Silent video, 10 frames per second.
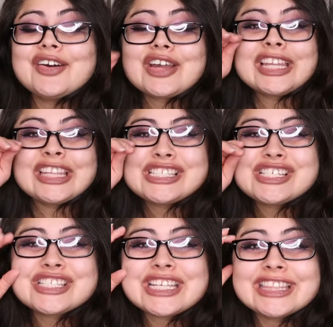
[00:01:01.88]
okay let's
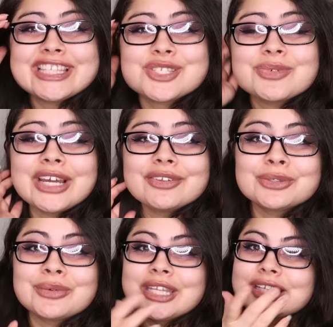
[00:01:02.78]
just get this one out
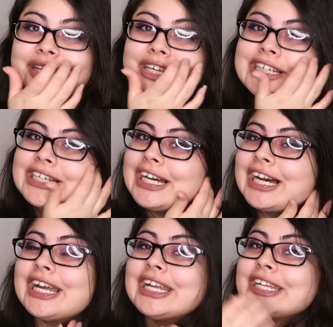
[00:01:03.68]
the way then
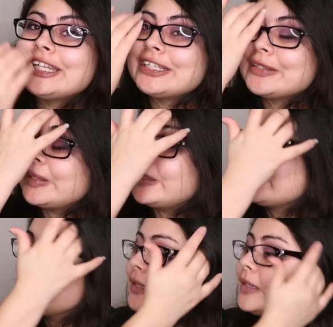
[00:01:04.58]
i
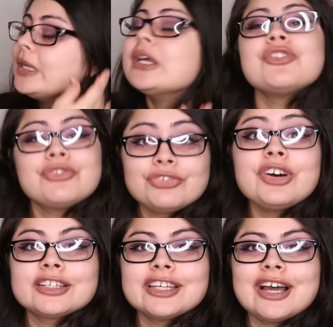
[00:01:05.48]

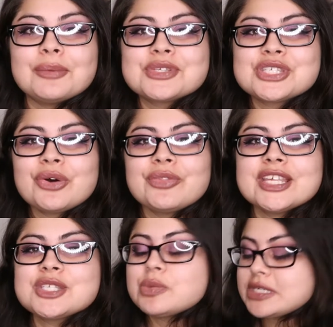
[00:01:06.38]
uh fucked up so
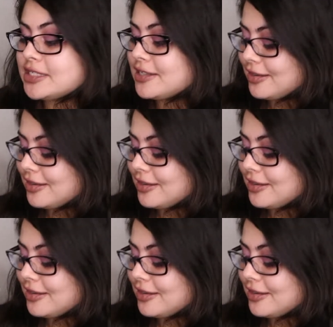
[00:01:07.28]
this was